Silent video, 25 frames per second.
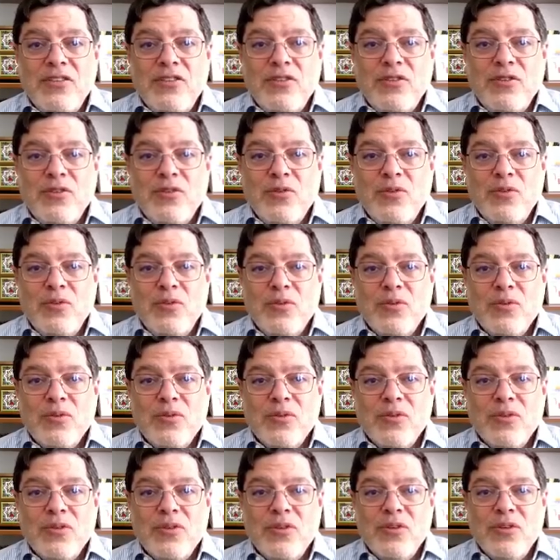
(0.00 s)
to
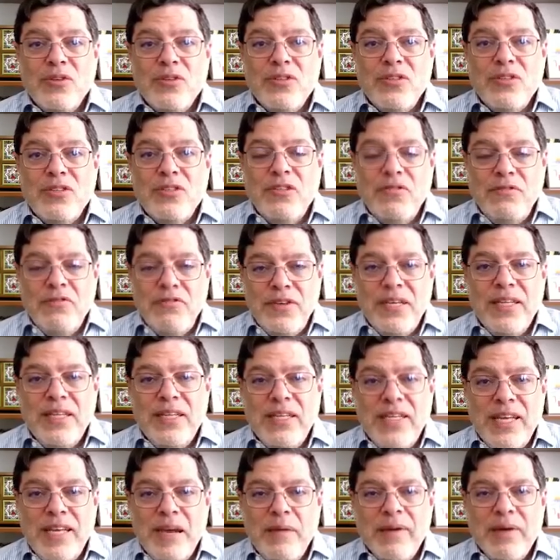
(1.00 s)

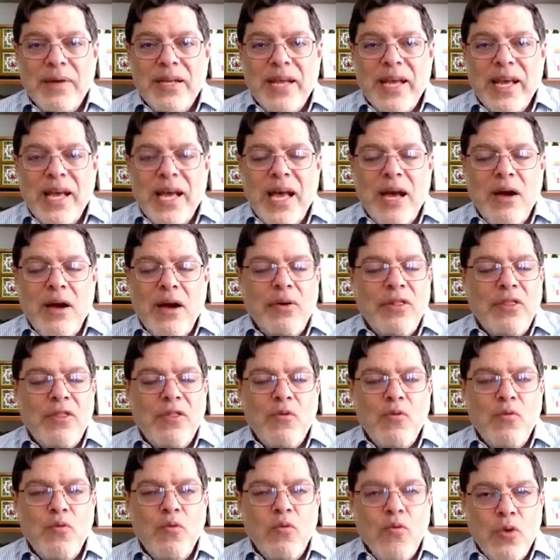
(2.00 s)
defeat Yemen, how in
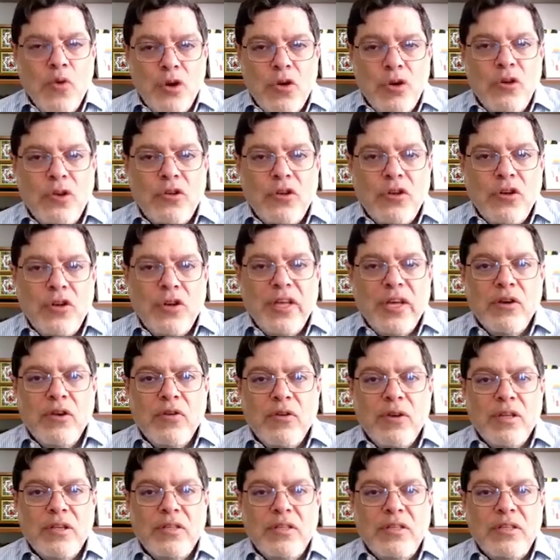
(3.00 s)
the world are they
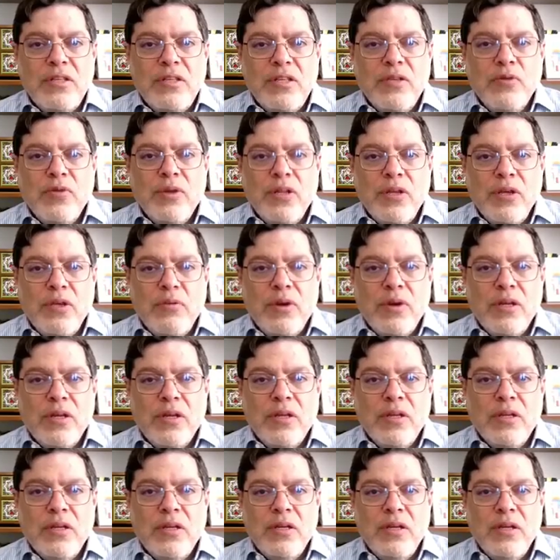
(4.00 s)
going to deal with
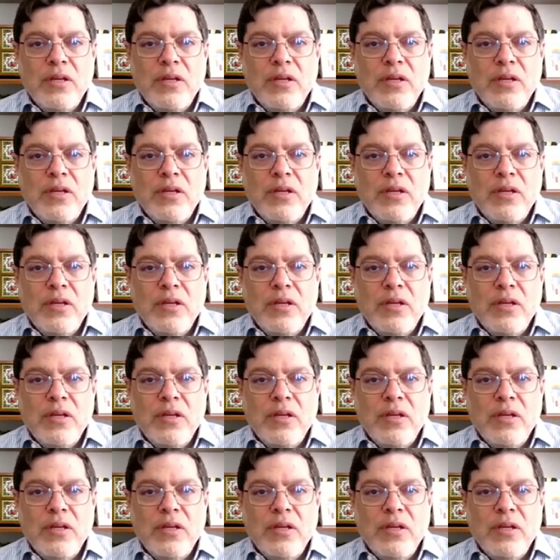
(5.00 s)
Iran?